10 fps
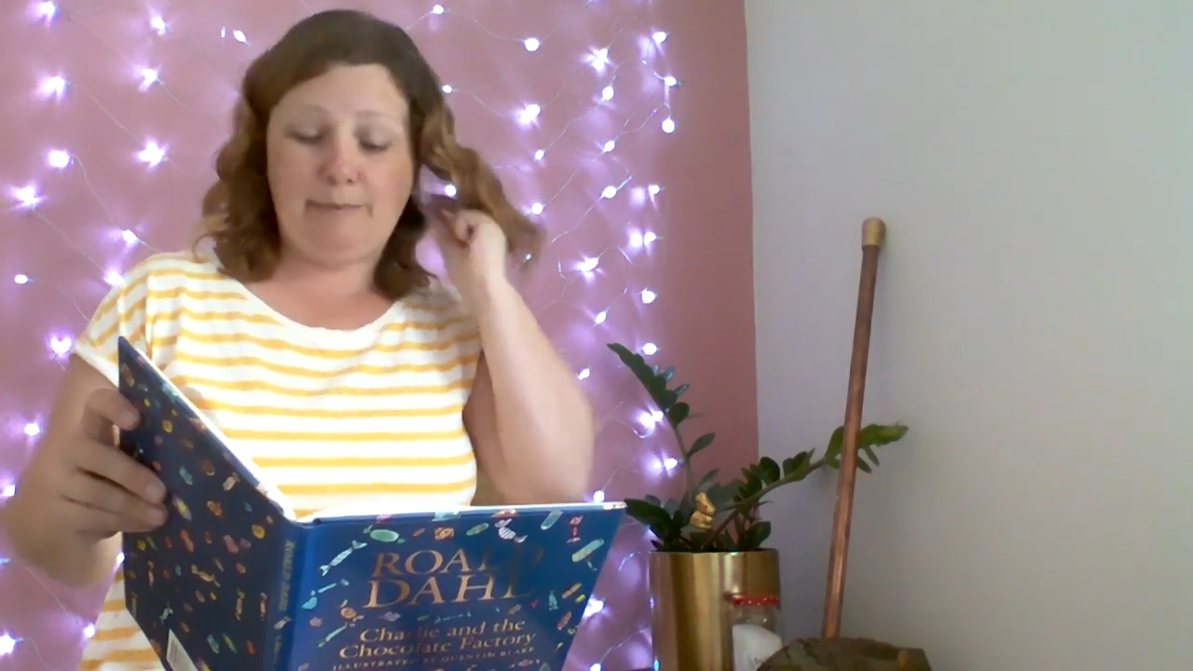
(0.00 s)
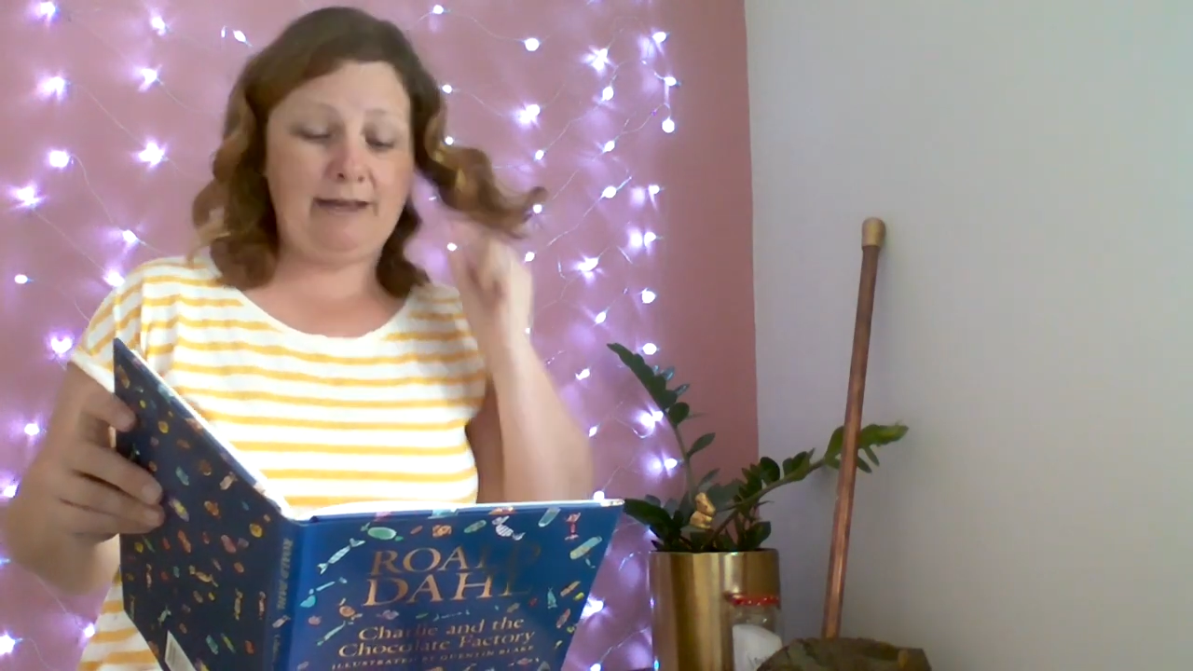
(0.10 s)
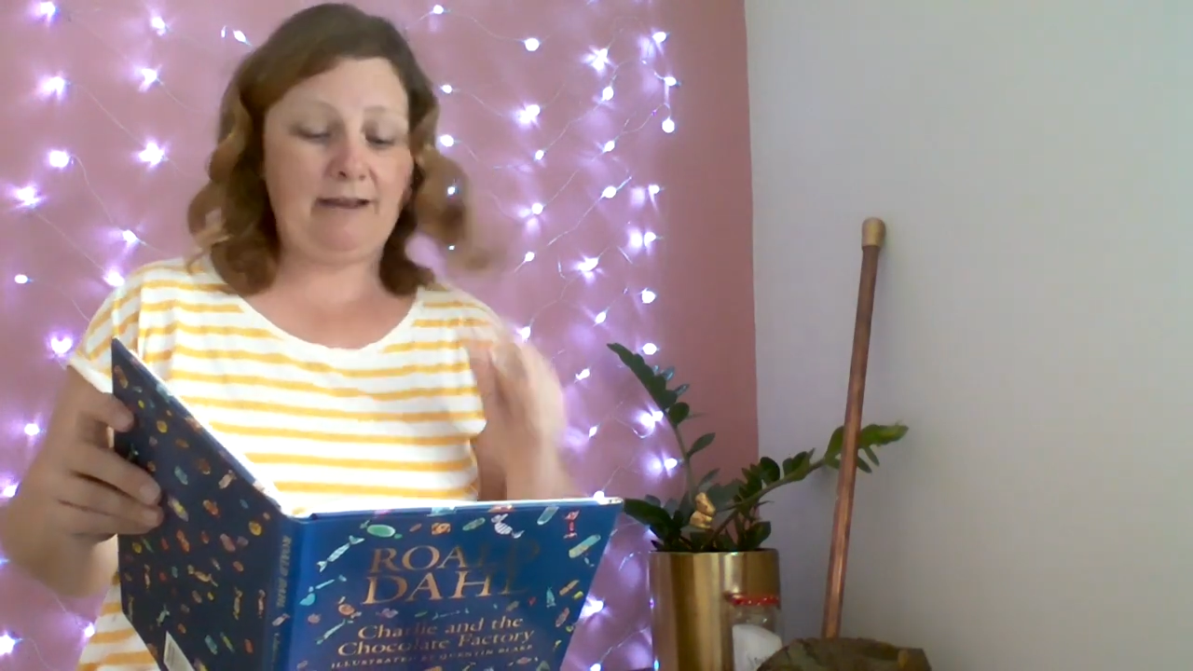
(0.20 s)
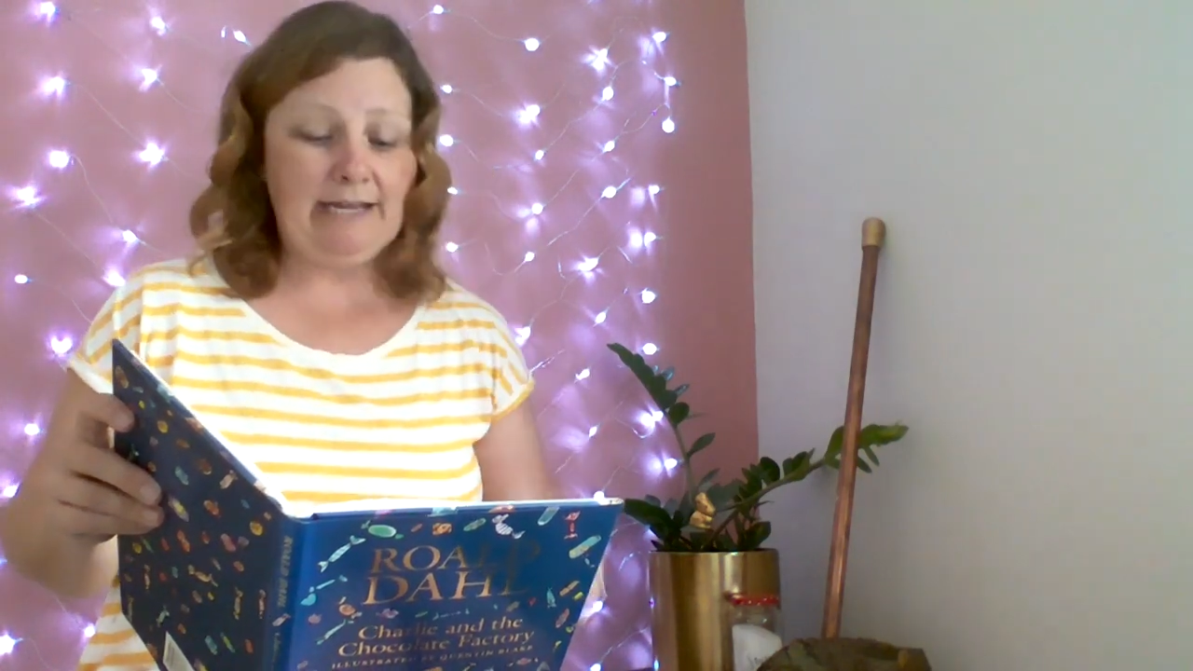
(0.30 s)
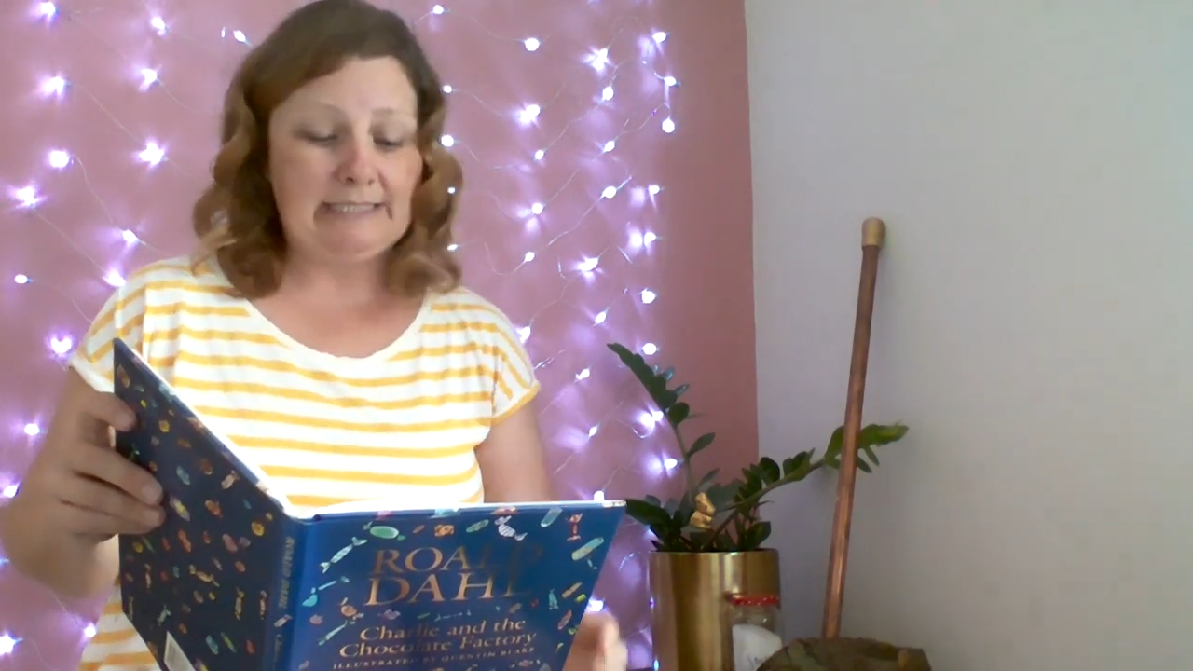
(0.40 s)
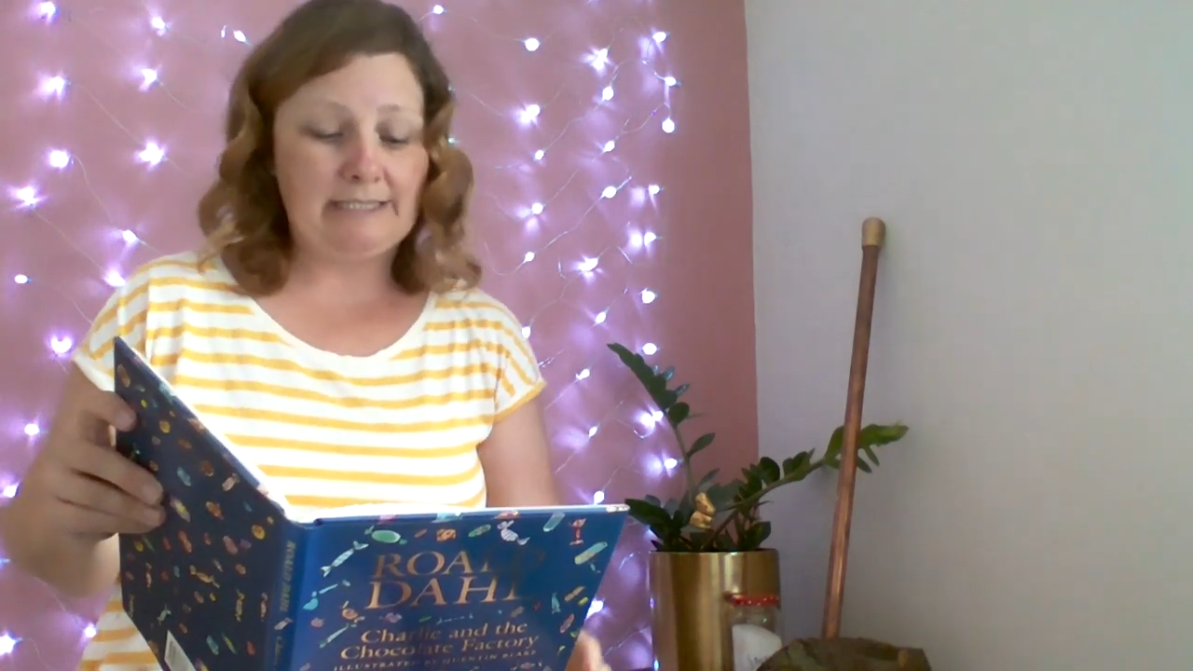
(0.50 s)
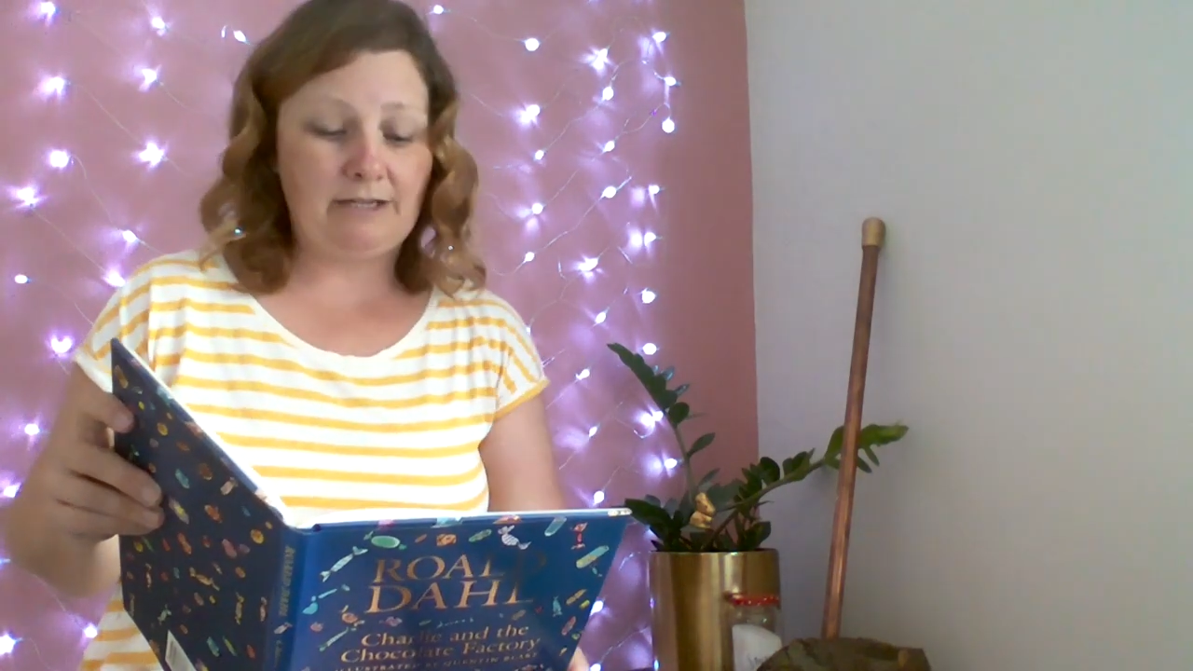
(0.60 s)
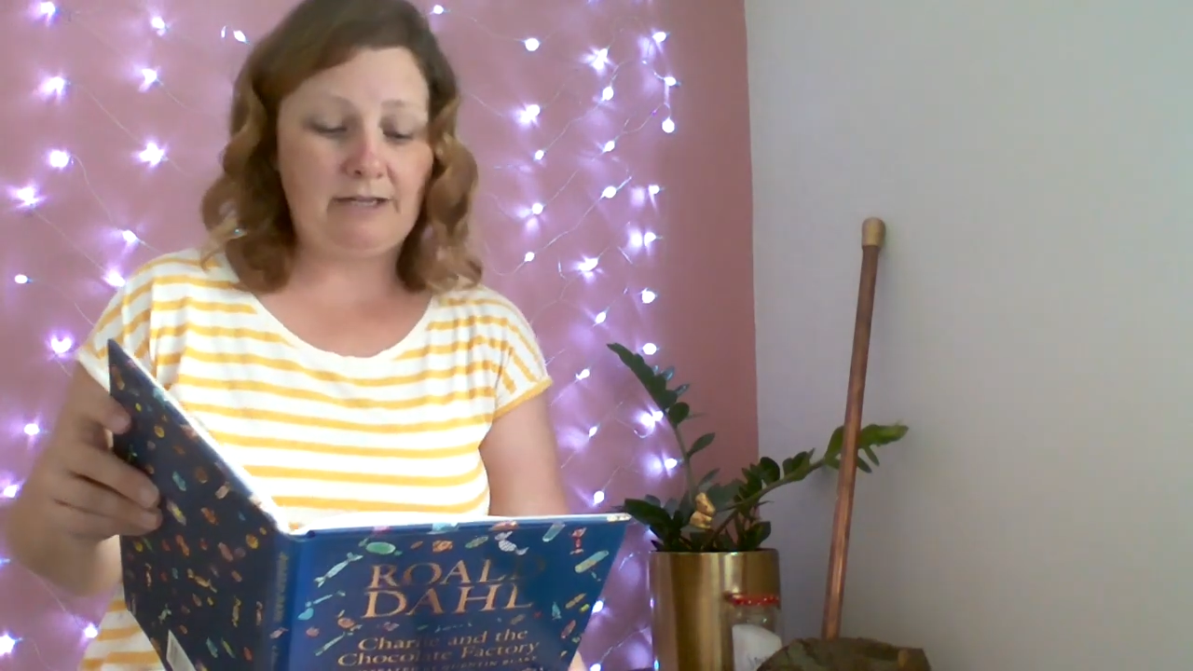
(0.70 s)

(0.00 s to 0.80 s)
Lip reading: behind